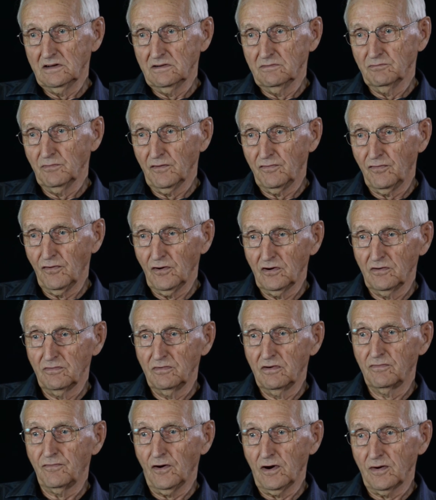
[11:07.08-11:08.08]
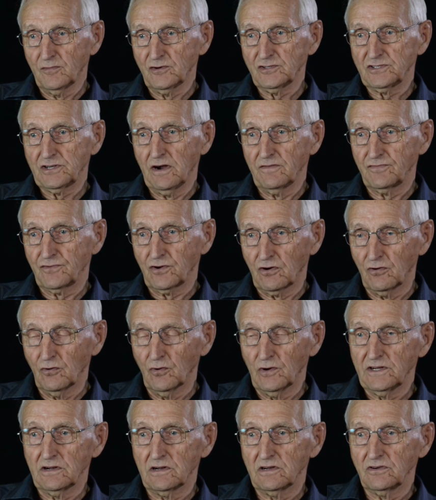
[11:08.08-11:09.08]
before farmers have to go
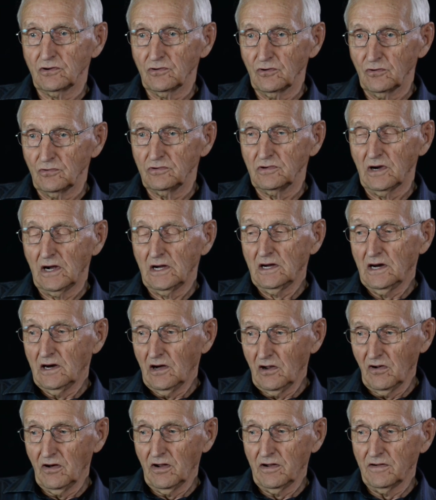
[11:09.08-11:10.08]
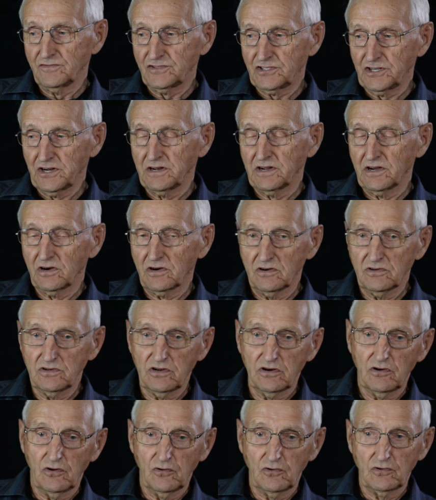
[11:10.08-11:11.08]
in and do a lot of seeding on
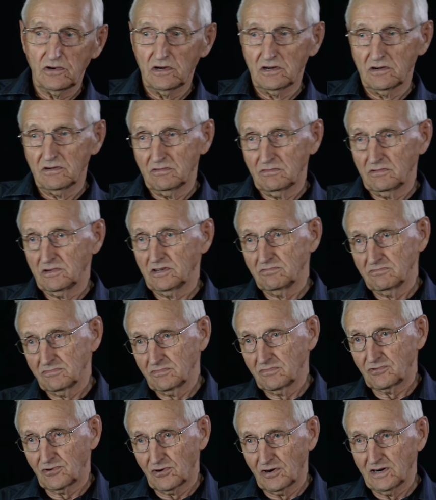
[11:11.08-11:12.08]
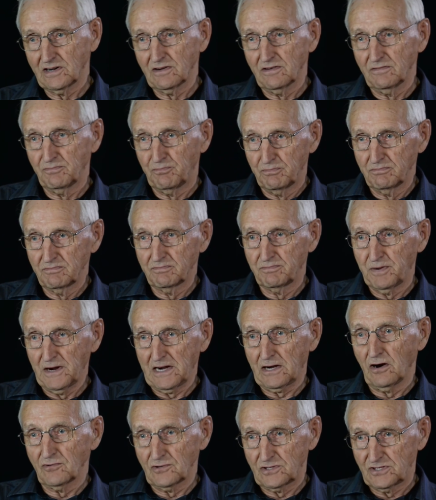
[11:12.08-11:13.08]
their own and trying to pick
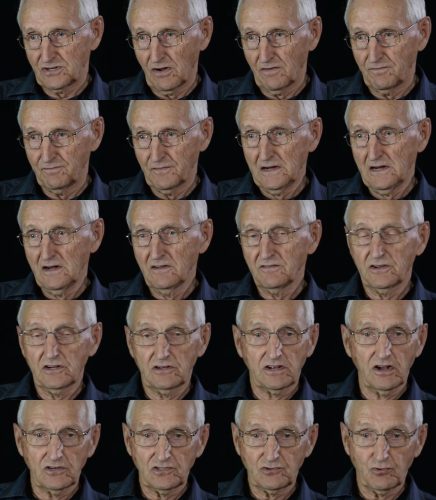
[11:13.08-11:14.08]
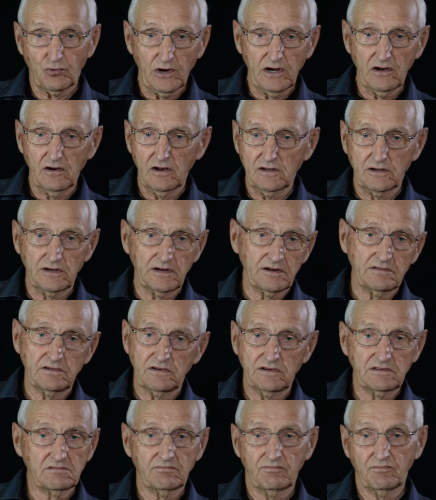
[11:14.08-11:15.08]
out stuff that does well
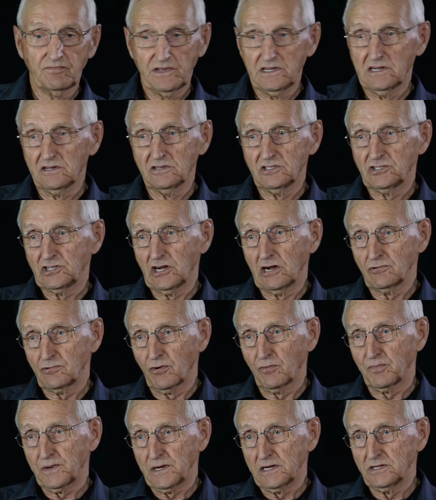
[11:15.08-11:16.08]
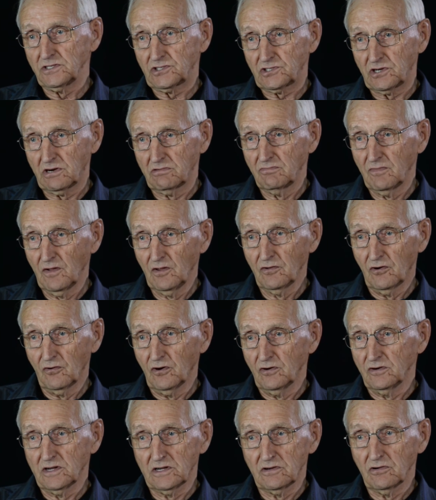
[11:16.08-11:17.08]
in the central piece
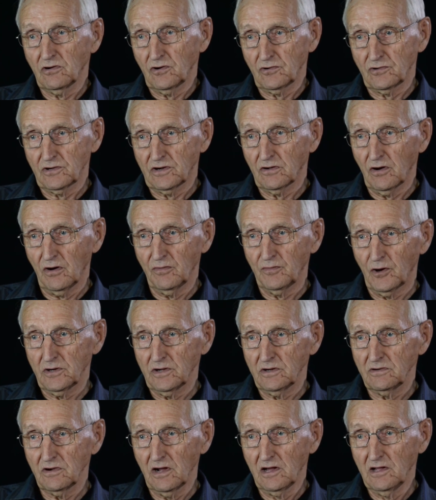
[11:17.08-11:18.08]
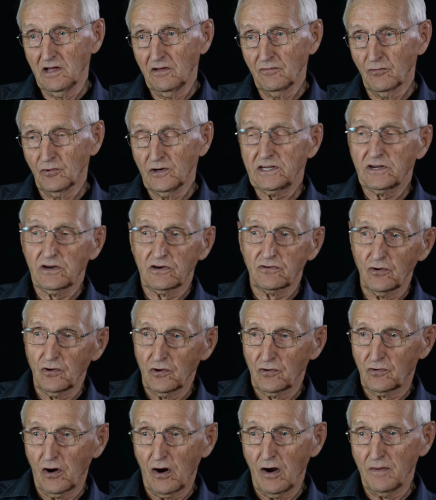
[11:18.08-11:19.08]
or in northern Alberta. We can grow
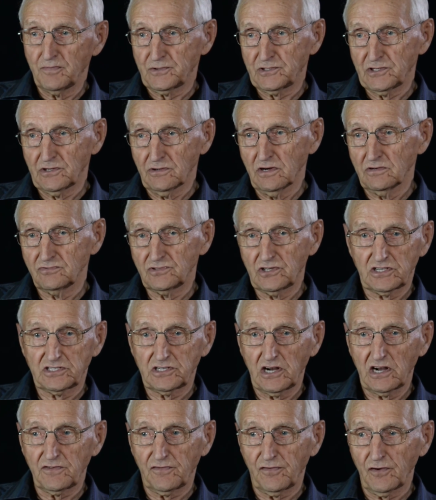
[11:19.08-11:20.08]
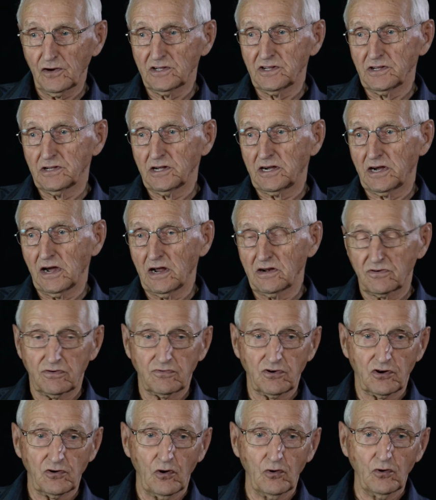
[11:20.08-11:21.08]
crops here successfully. They can't
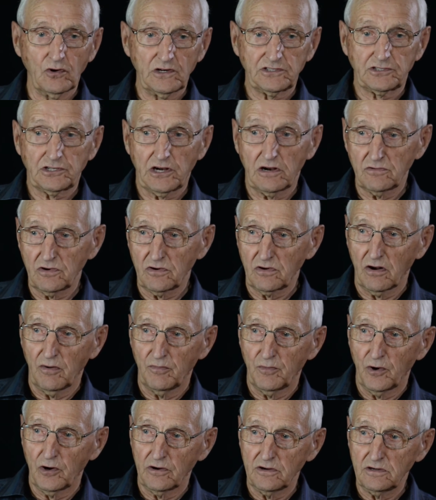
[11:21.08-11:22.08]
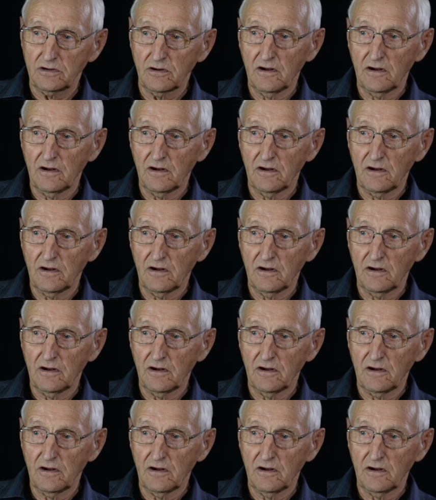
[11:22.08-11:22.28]
grow in central Alberta,